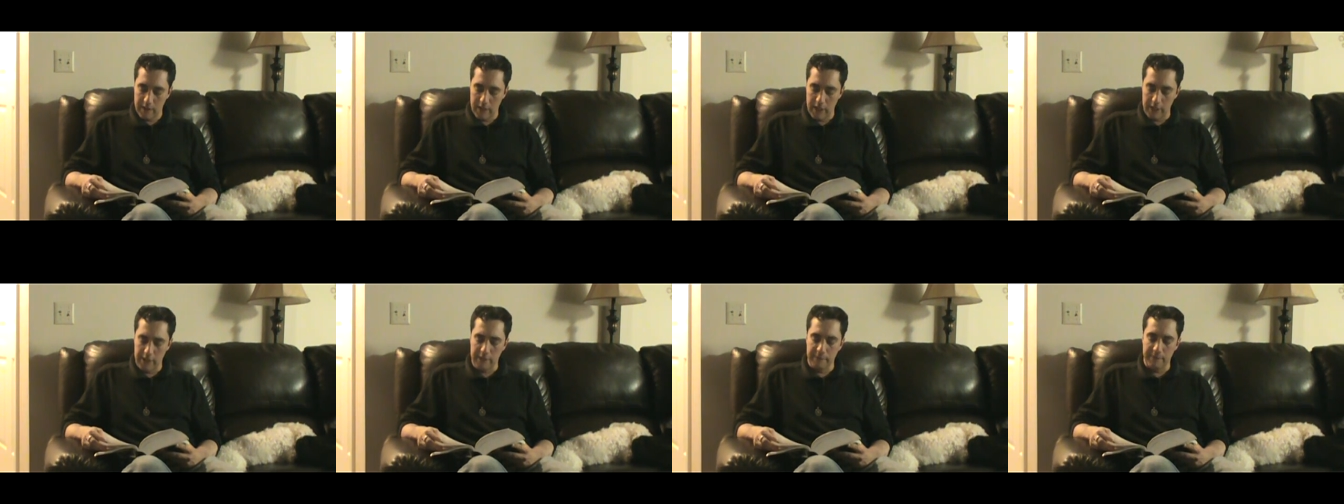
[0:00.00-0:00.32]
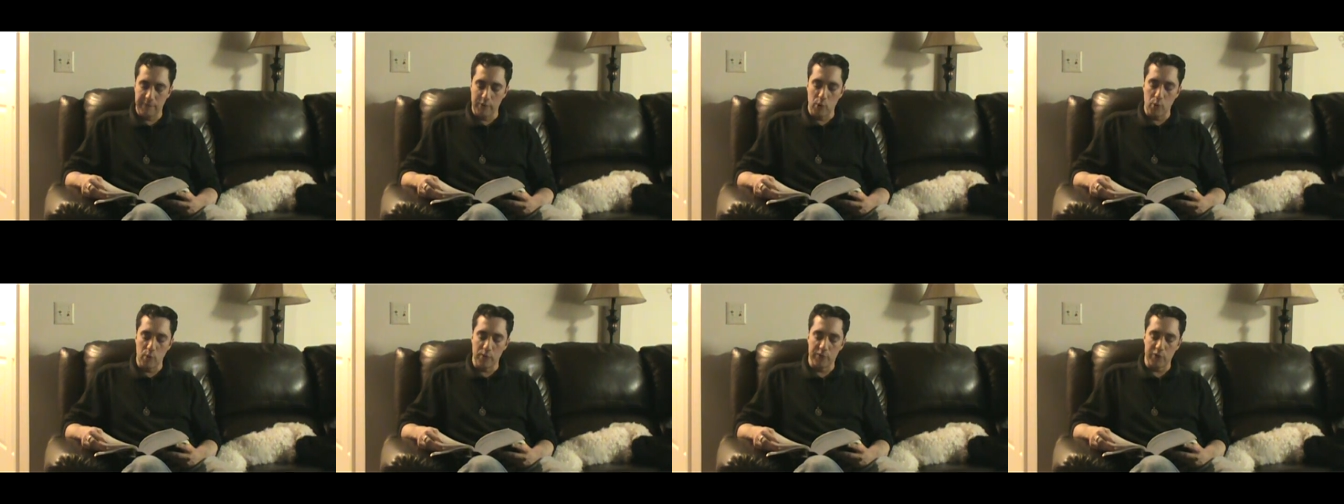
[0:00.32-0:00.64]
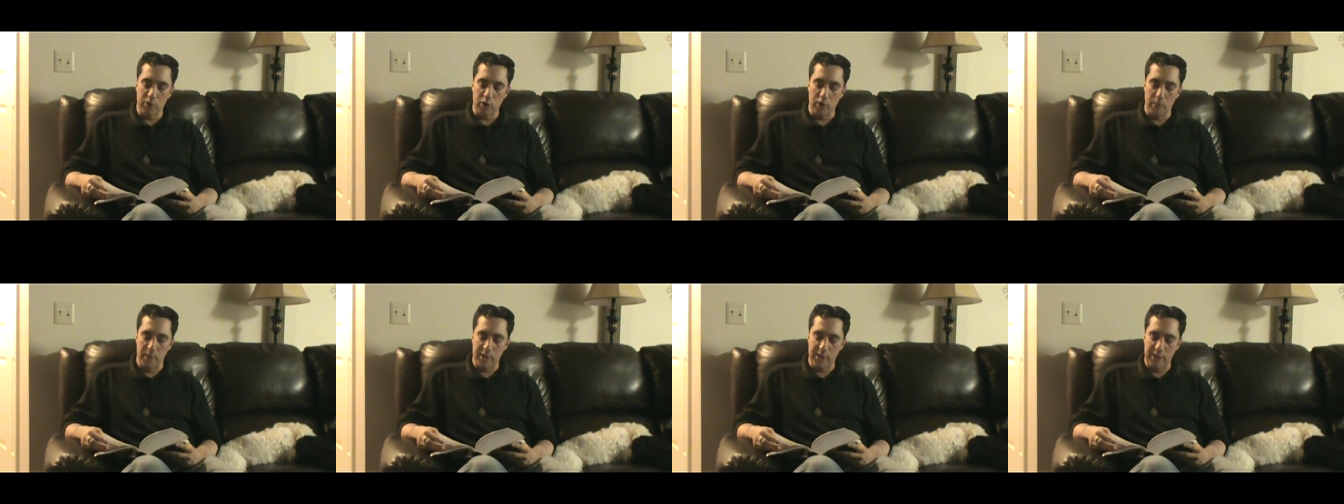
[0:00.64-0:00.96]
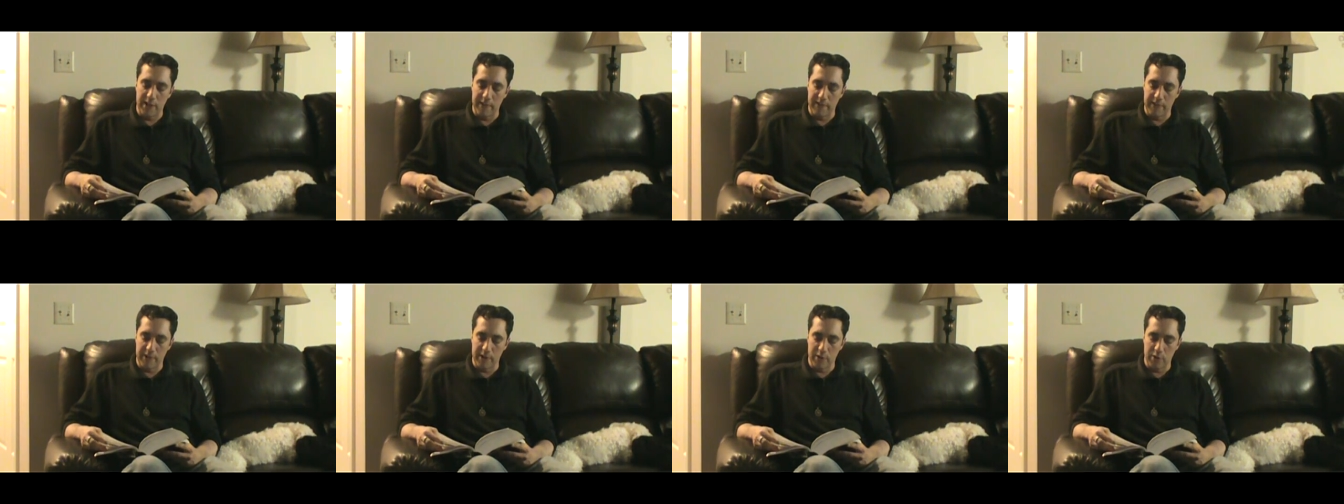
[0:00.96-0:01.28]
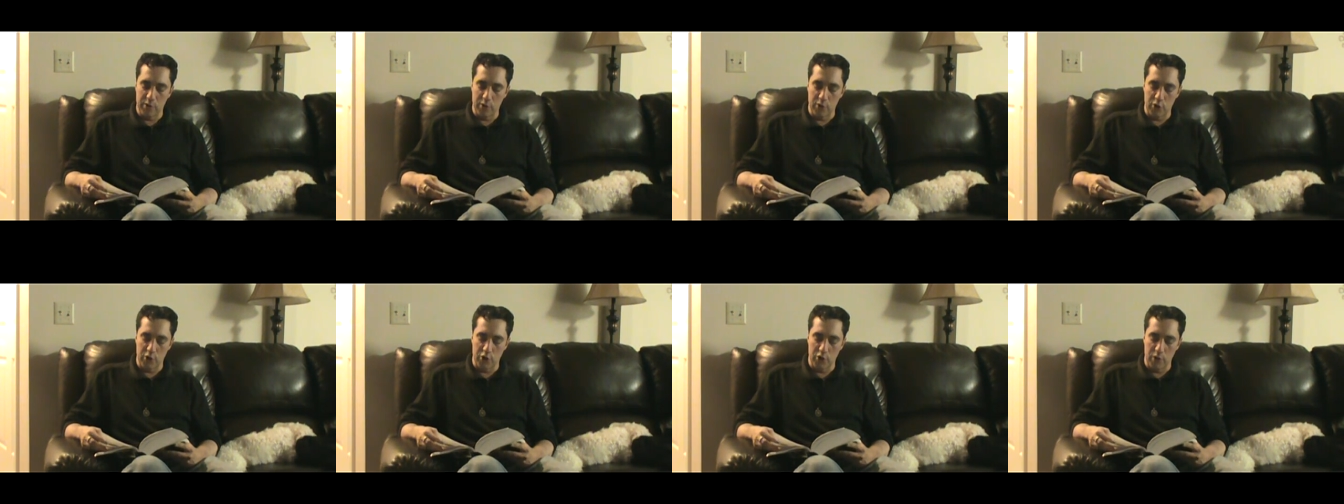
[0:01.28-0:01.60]
in the view of so much
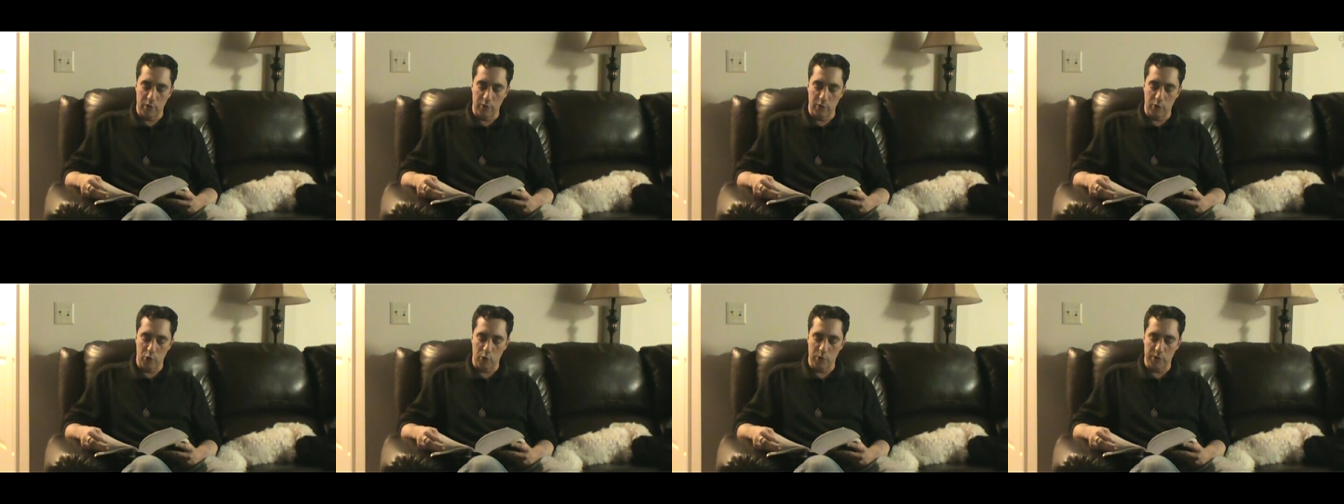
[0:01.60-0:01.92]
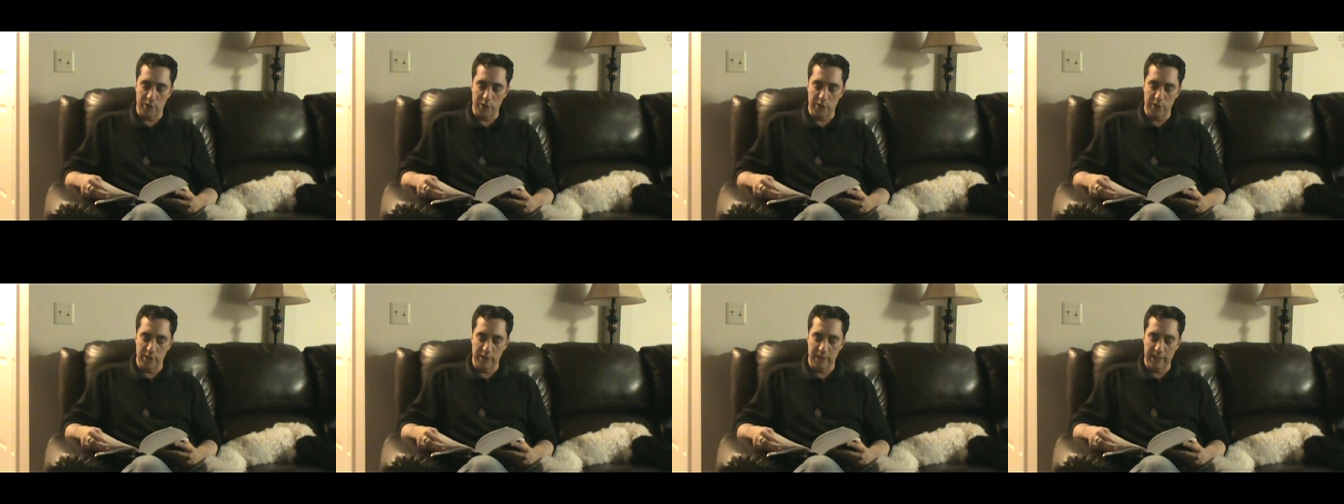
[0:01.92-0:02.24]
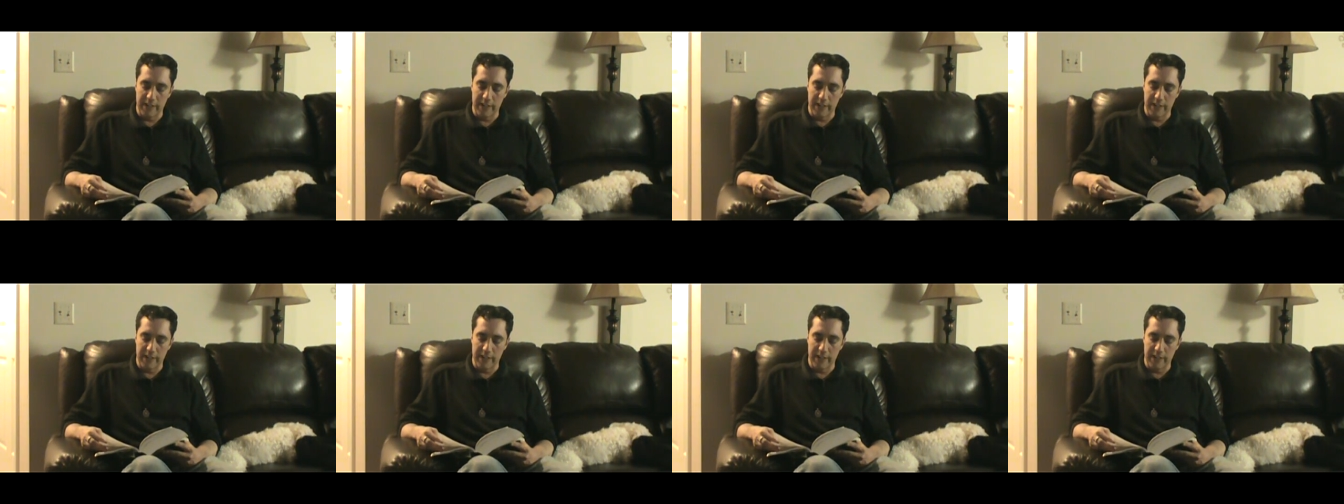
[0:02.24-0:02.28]
evidence to show that Christian